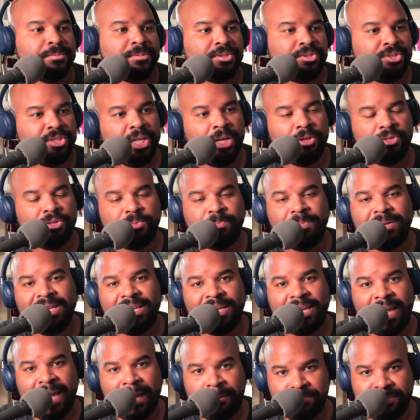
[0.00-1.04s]
shelves being
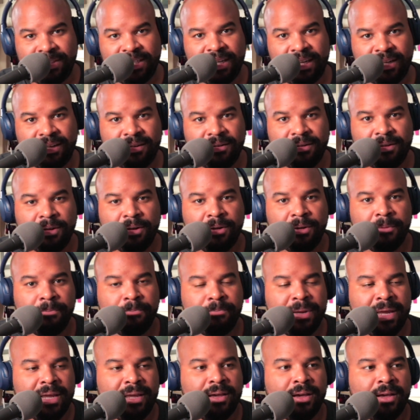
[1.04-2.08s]
empty
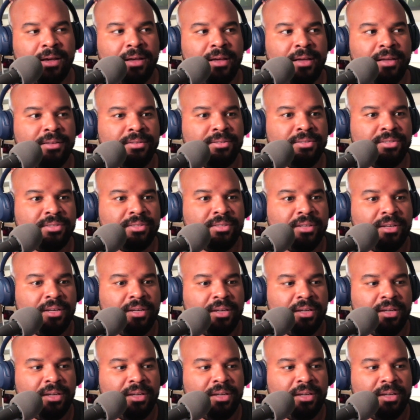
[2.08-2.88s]
because